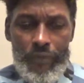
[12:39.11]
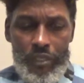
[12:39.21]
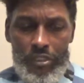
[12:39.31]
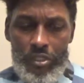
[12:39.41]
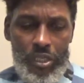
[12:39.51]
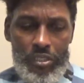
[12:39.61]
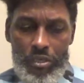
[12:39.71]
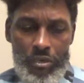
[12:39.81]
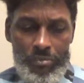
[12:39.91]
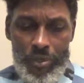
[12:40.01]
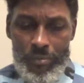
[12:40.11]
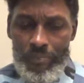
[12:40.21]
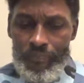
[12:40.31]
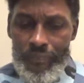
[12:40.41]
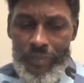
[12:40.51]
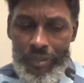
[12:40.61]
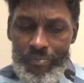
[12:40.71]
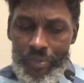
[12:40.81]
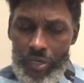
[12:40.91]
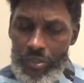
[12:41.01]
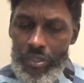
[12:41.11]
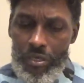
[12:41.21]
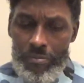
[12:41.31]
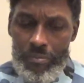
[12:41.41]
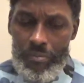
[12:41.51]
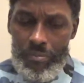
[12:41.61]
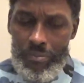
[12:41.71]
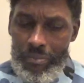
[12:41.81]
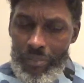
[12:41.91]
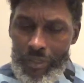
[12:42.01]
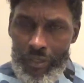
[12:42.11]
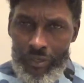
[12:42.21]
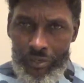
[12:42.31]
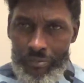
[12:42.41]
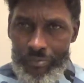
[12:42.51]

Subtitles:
his kingdom will be plucked up, you know.